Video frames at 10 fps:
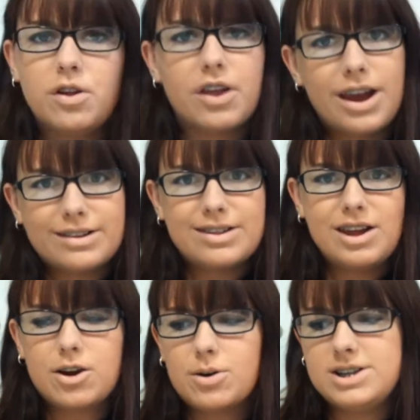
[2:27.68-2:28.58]
So the next
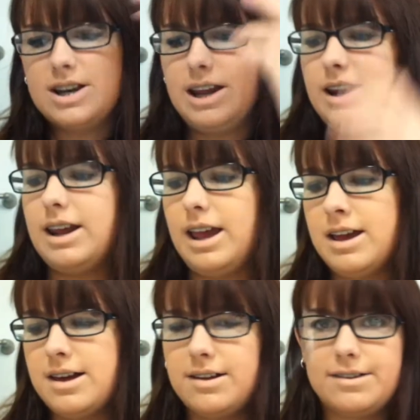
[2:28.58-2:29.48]
thing you're going to need
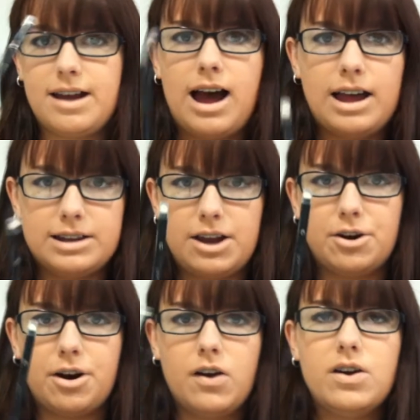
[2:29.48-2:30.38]
is
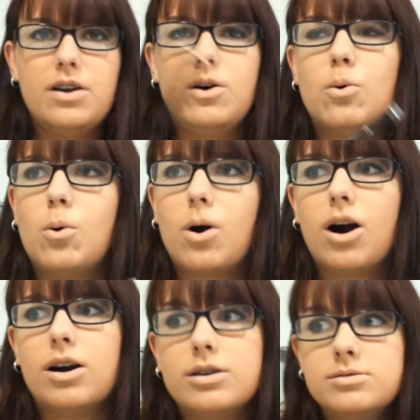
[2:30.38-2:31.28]
eyeliner,
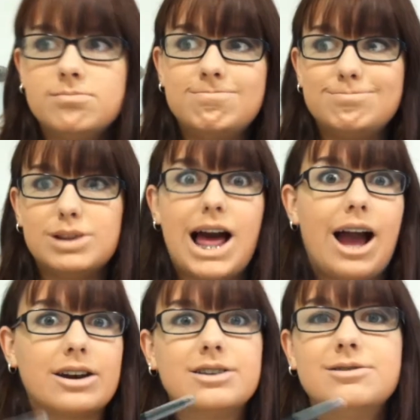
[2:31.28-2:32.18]
or
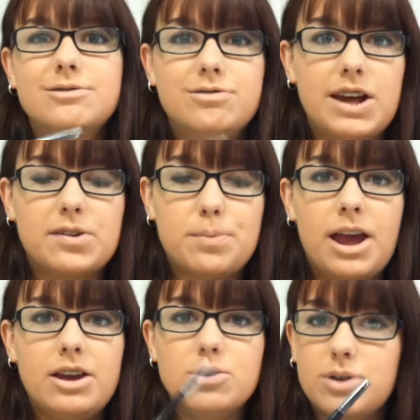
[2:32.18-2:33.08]
black face
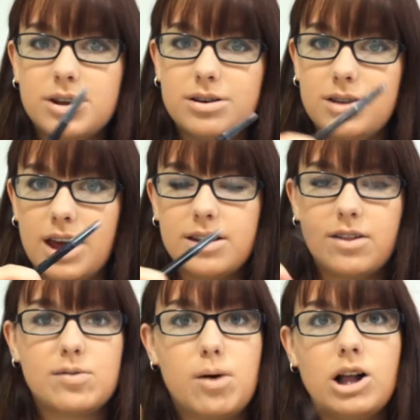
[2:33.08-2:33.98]
paint you can get
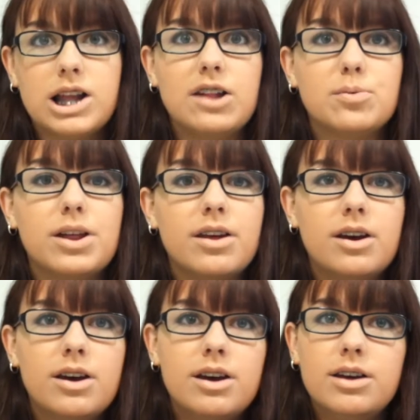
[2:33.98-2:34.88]
small lines with.
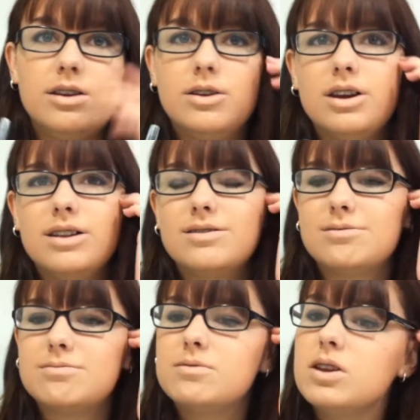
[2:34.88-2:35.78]
You need
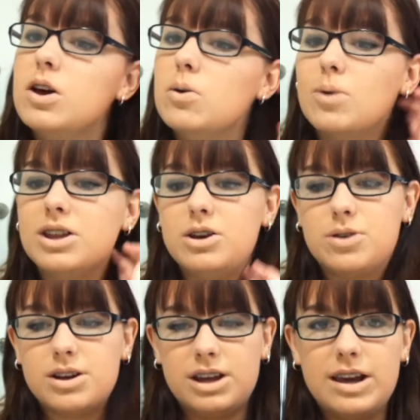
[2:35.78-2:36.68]
one that you
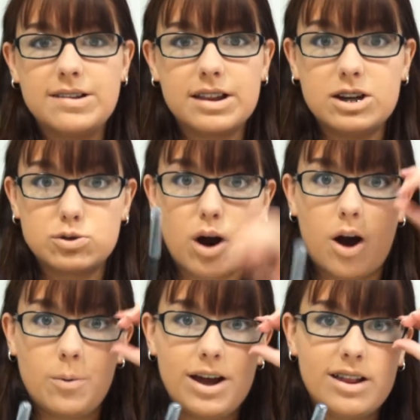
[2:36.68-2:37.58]
can easily
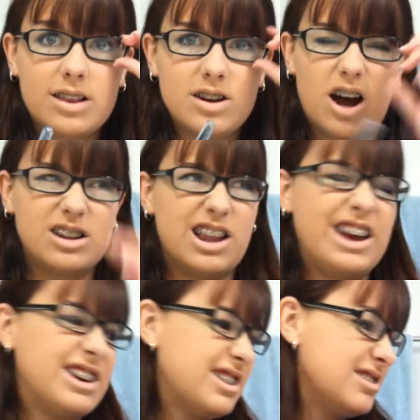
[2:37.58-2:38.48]
draw with, not
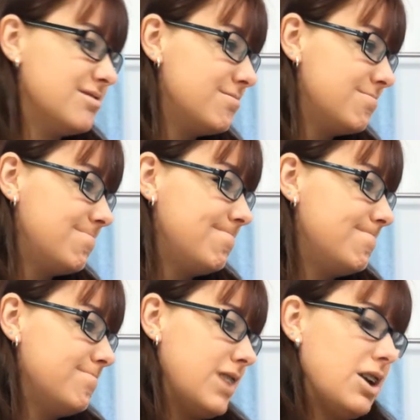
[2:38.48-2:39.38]
like,
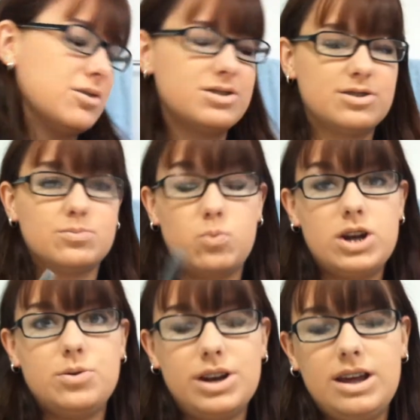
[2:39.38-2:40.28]
I don't know, just
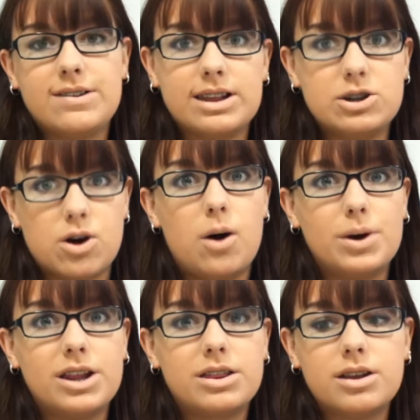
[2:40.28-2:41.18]
one you can easily draw
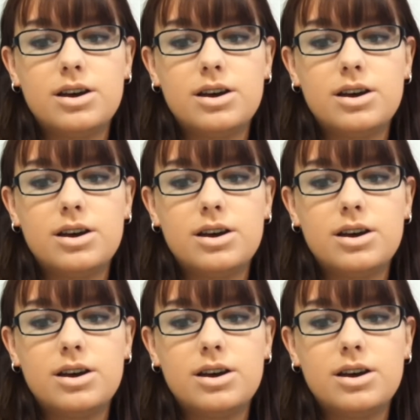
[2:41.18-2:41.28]
with.